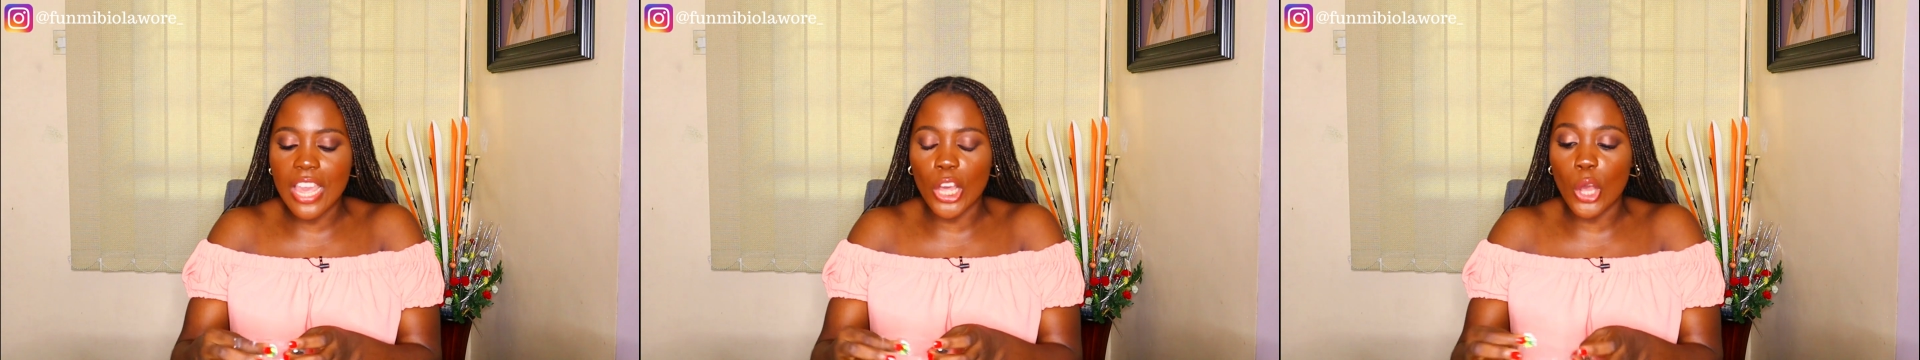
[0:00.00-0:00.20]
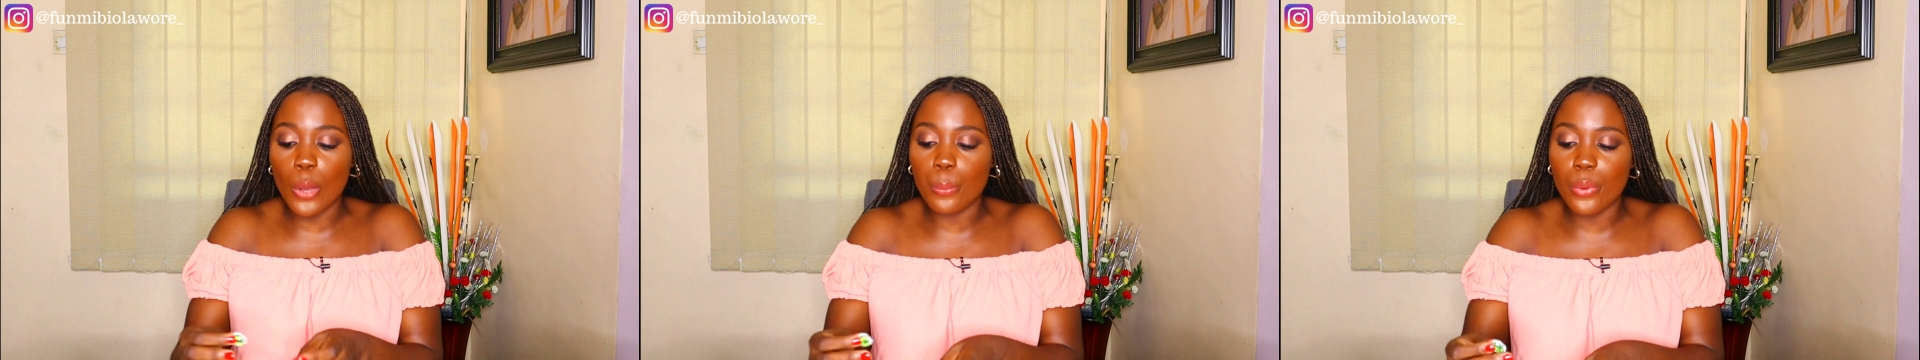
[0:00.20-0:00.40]

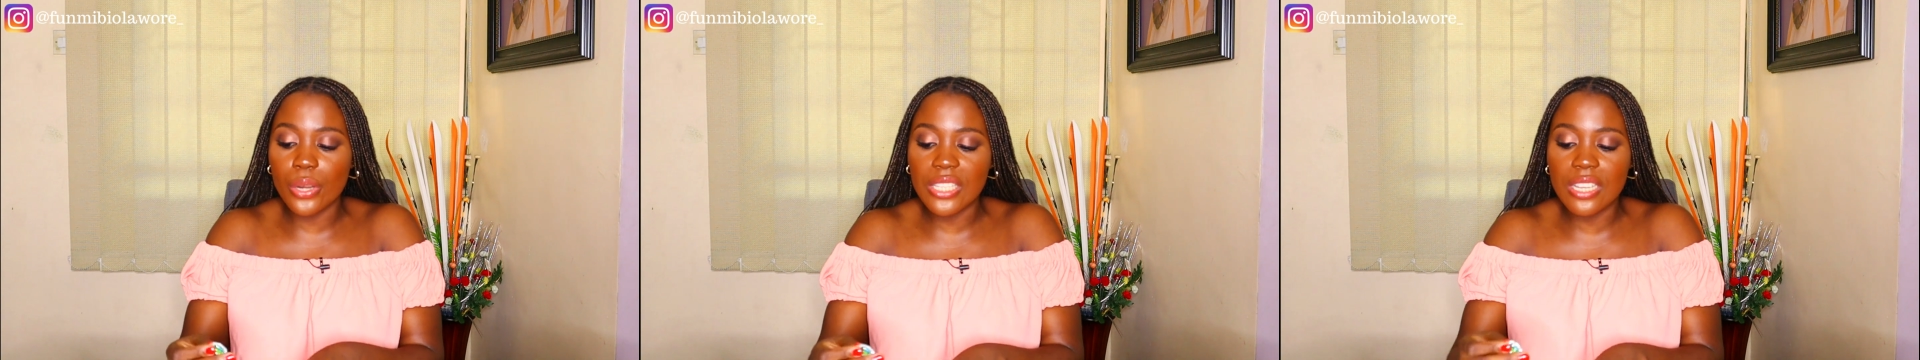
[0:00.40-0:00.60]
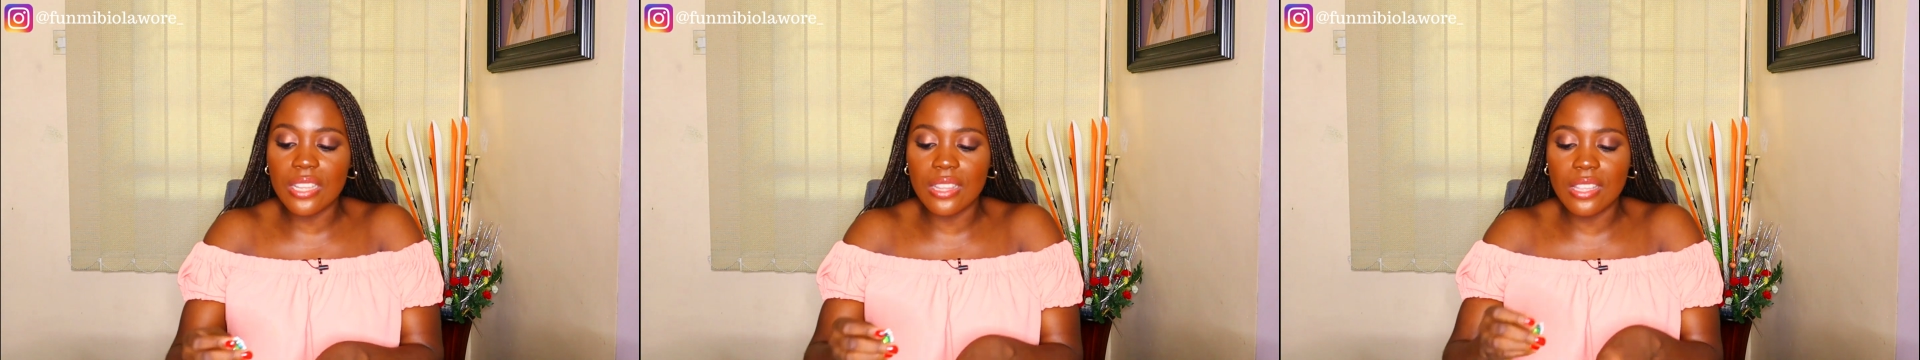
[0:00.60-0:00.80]

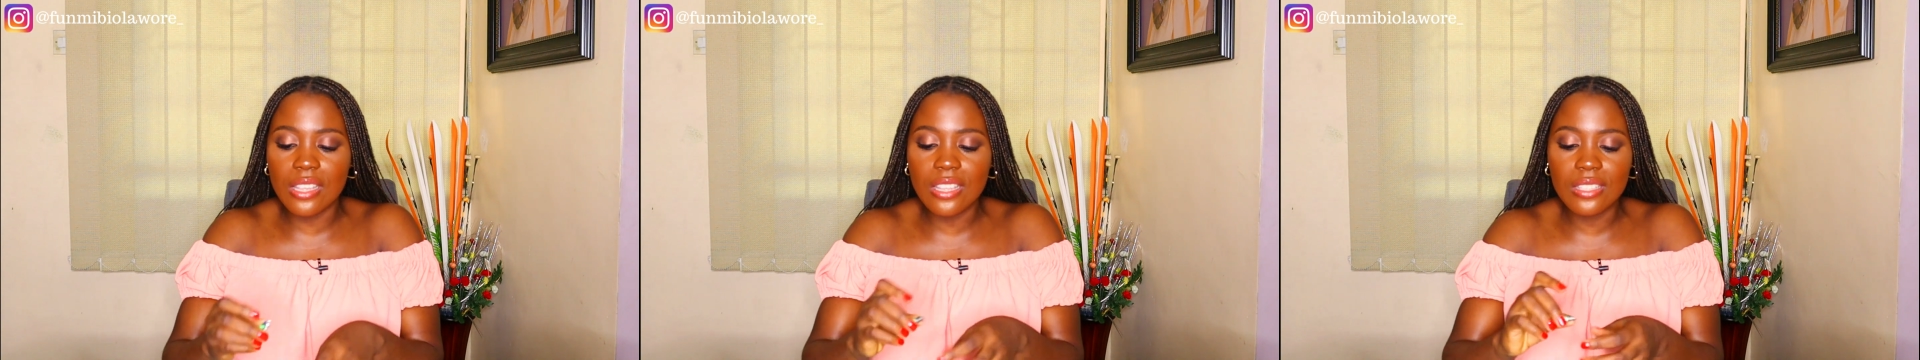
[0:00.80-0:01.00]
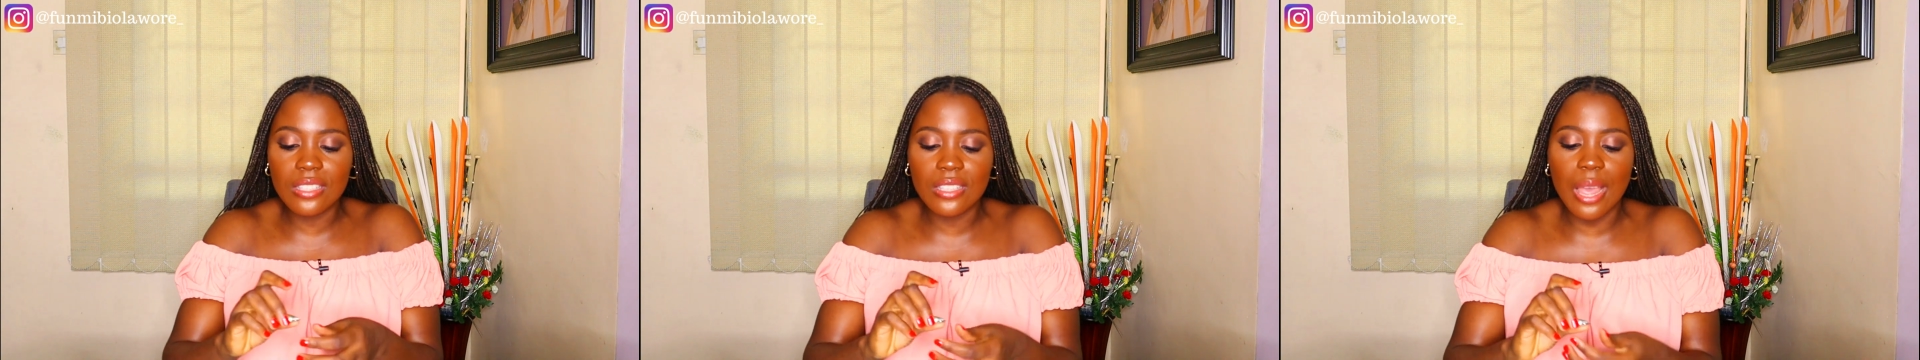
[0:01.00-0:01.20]
incorporating
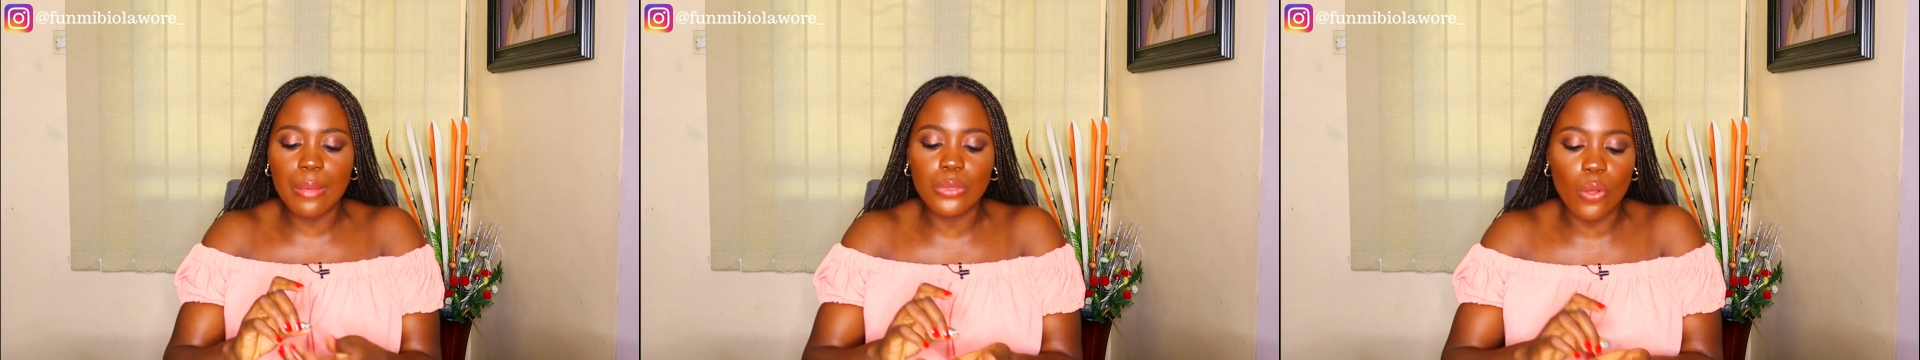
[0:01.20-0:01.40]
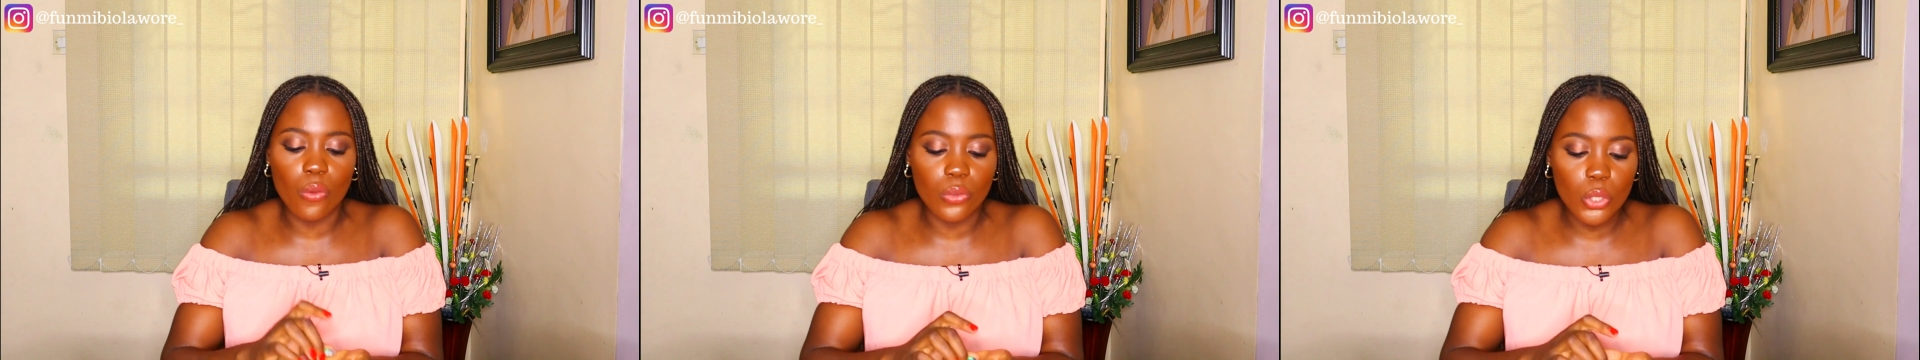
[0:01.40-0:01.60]
these
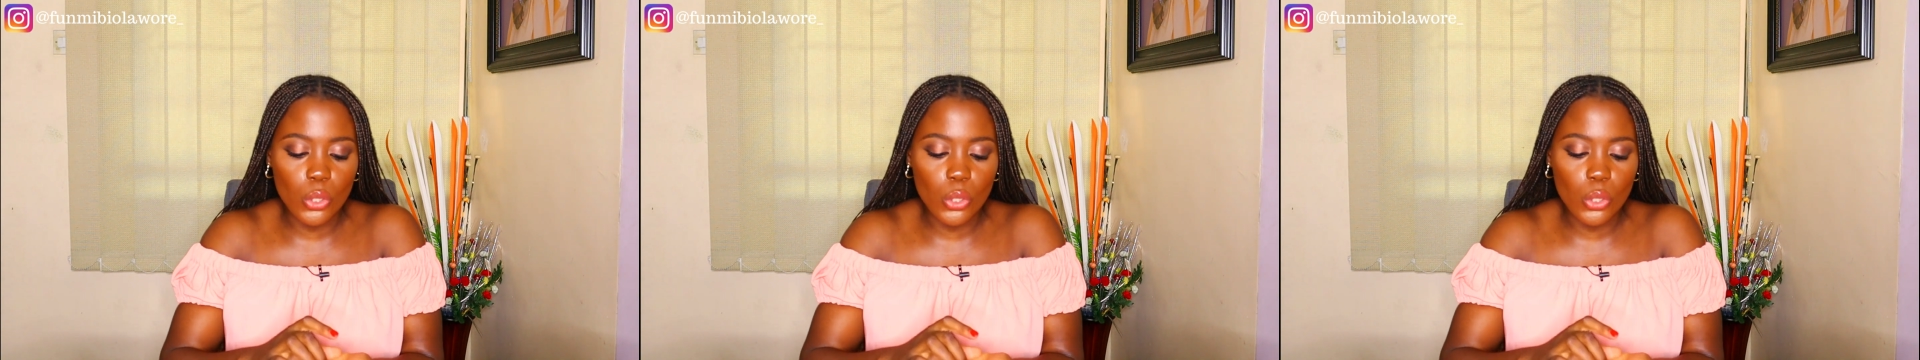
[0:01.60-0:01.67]
types of